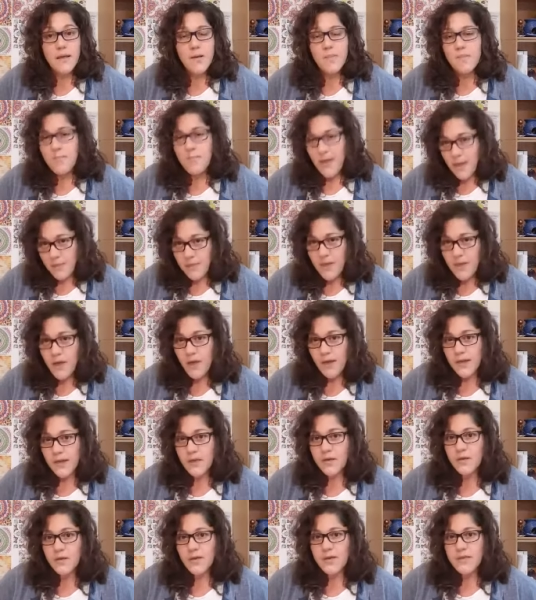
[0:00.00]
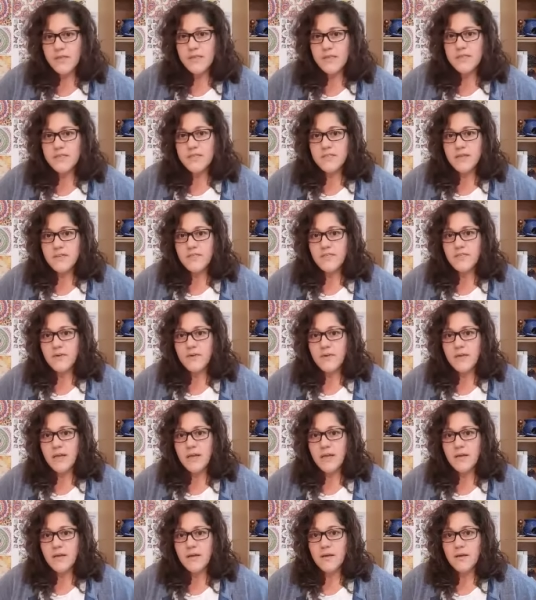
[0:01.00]
maybe I can look at this
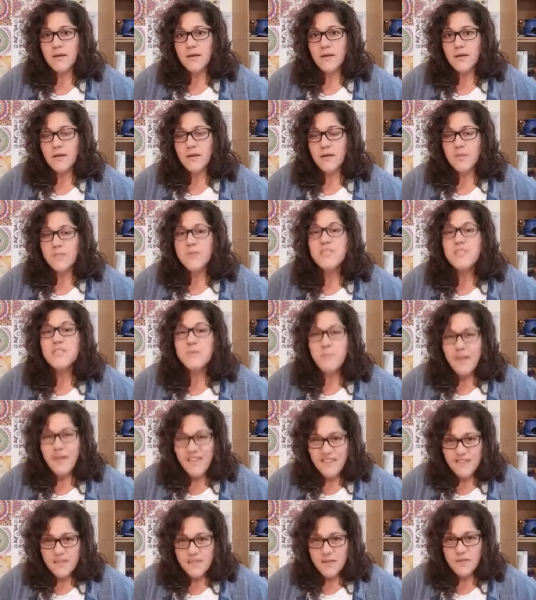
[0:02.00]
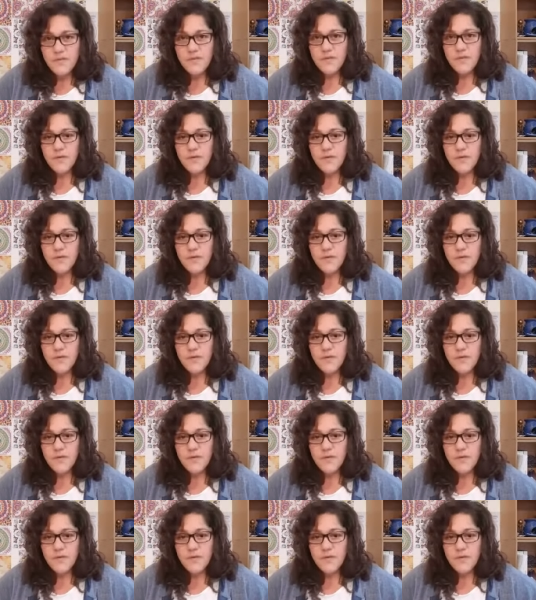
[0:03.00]
differently. Perspective.